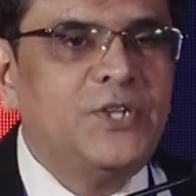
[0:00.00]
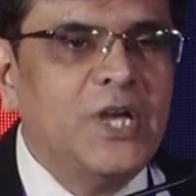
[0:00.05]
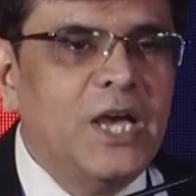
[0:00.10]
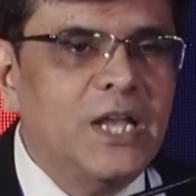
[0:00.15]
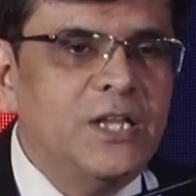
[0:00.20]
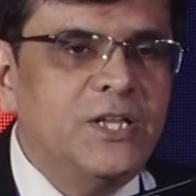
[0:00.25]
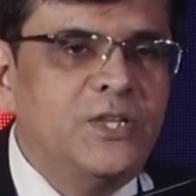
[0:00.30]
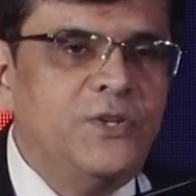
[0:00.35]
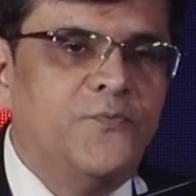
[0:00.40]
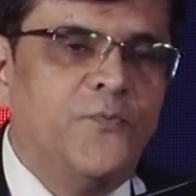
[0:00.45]

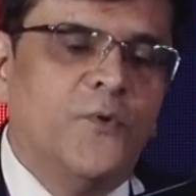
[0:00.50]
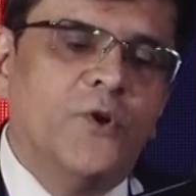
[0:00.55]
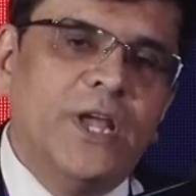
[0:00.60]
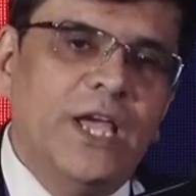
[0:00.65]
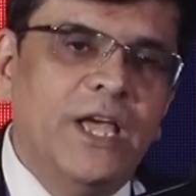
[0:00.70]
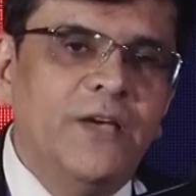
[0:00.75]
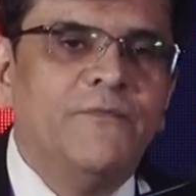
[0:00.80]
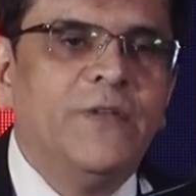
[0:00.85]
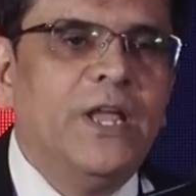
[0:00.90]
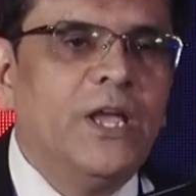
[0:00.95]
challenge for
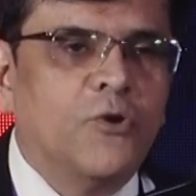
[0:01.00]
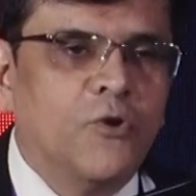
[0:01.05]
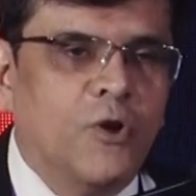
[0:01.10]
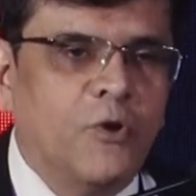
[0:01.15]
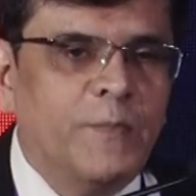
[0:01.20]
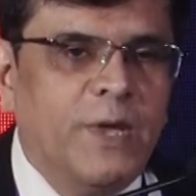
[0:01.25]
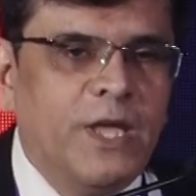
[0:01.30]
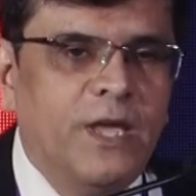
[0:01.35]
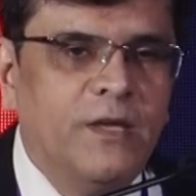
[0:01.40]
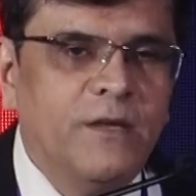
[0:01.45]
every
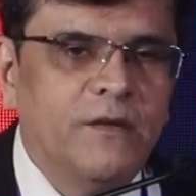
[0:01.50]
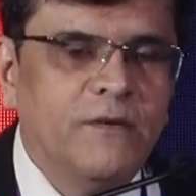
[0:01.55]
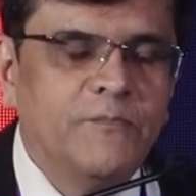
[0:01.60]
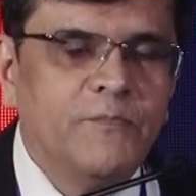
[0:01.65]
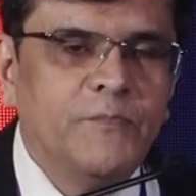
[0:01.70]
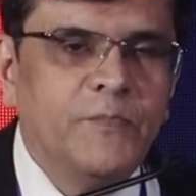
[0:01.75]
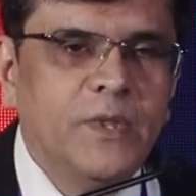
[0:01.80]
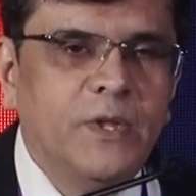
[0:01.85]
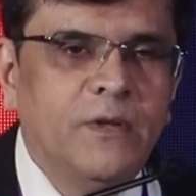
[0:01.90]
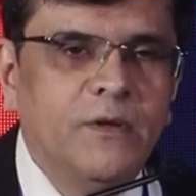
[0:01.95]
economy.
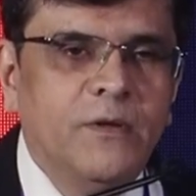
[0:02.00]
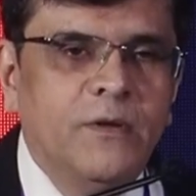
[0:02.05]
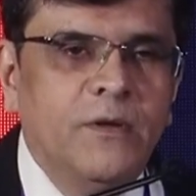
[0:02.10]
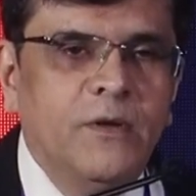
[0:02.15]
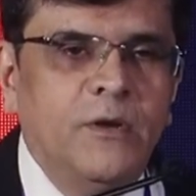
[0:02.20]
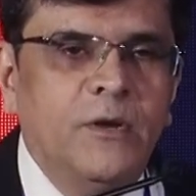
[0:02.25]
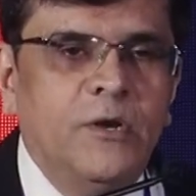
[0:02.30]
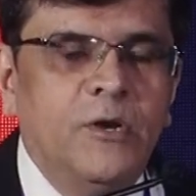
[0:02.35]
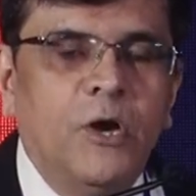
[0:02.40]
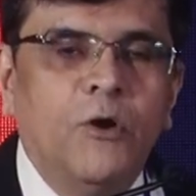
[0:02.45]

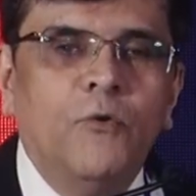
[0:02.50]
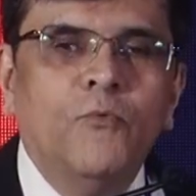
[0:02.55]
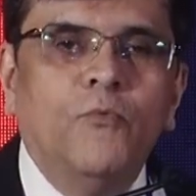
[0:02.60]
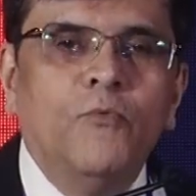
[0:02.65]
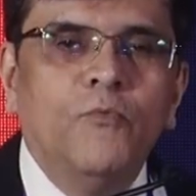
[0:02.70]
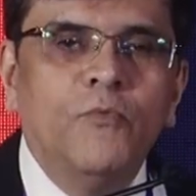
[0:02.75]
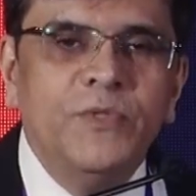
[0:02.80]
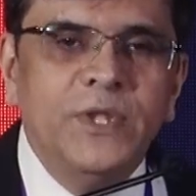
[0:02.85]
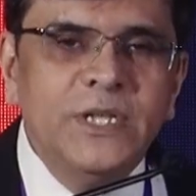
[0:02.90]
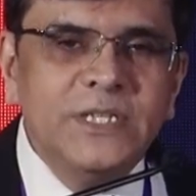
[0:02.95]
Now,
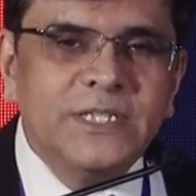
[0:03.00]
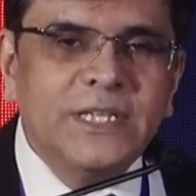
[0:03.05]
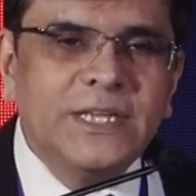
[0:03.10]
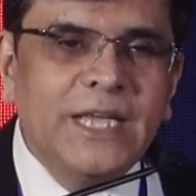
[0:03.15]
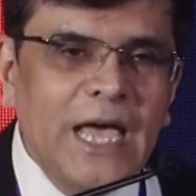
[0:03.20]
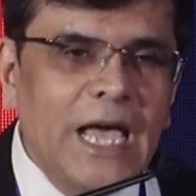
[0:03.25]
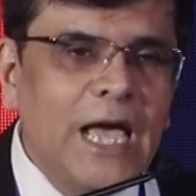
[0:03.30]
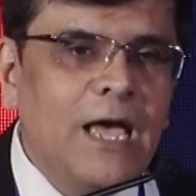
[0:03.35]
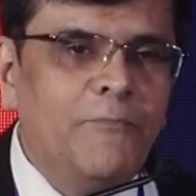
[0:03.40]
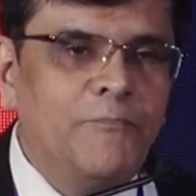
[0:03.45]
in this
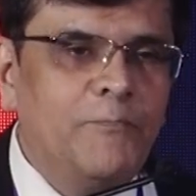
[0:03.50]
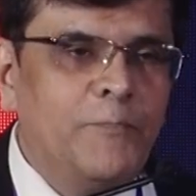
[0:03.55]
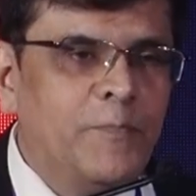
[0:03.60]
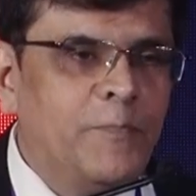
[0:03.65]
gap,